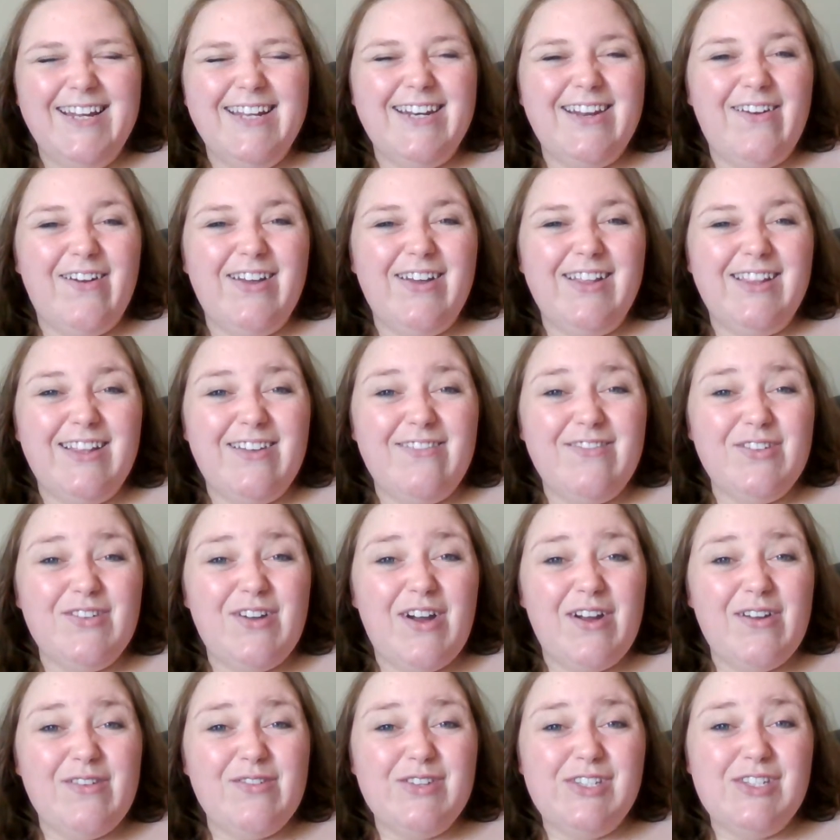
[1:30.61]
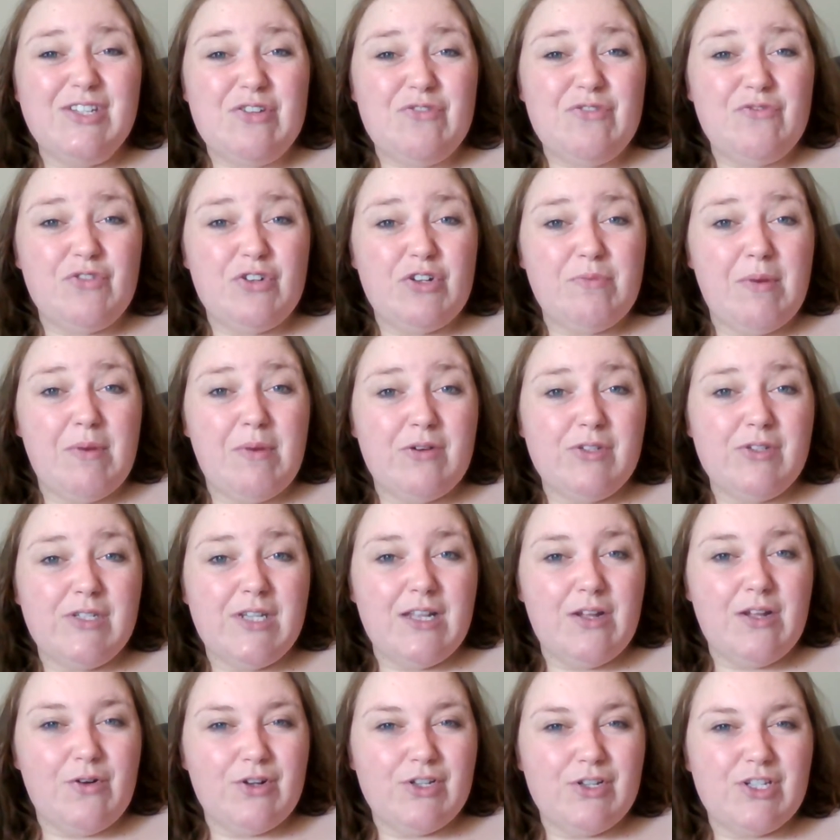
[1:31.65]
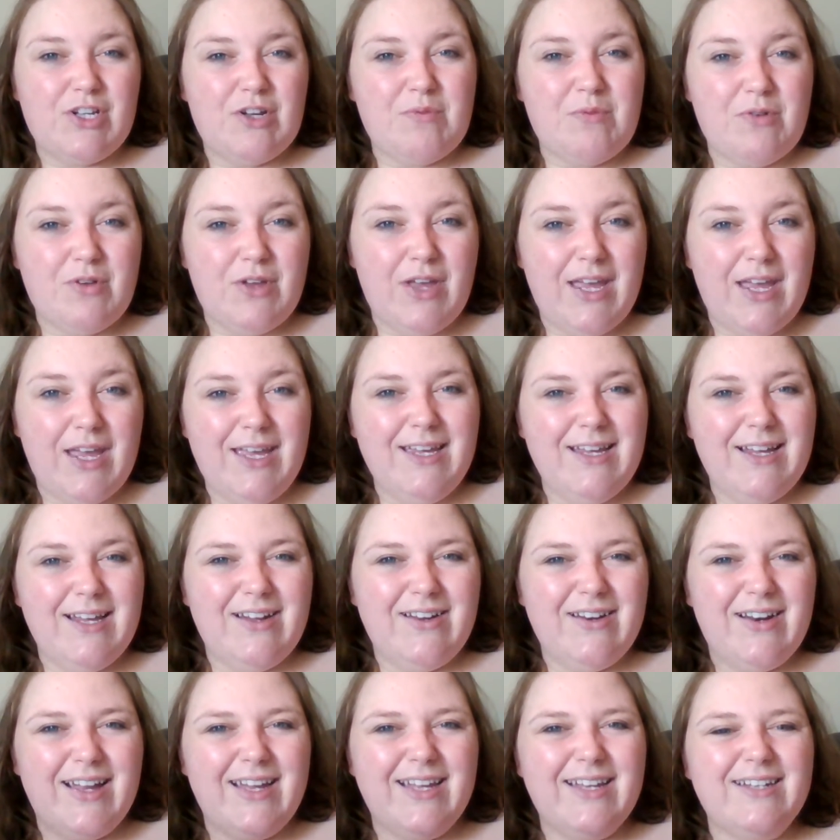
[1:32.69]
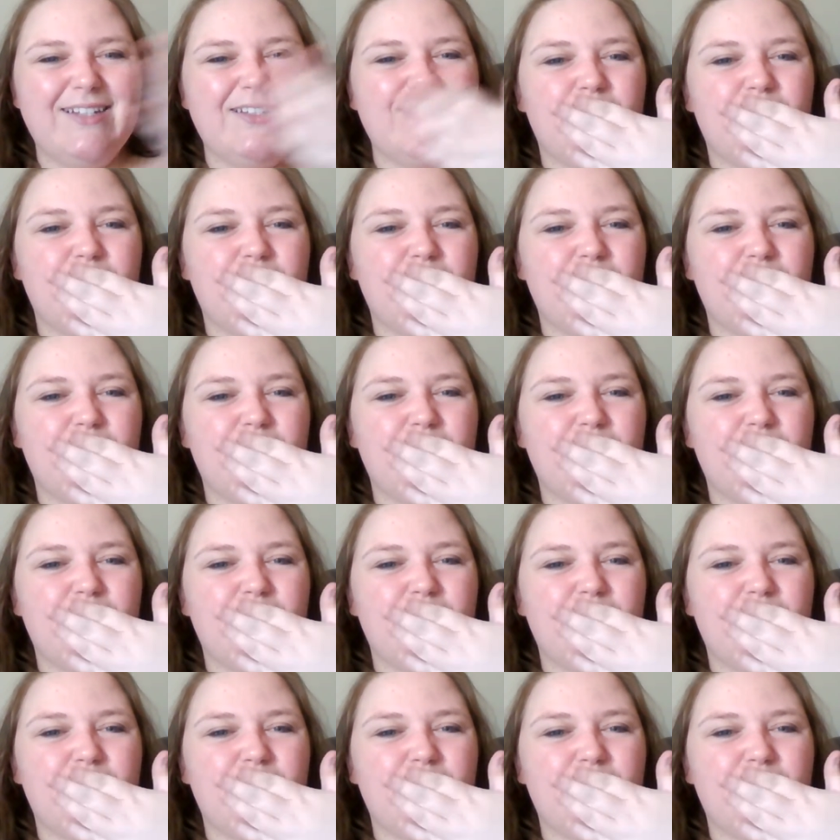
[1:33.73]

Now, I love you. I will see you for tomorrow's daily horoscope, okay? All right.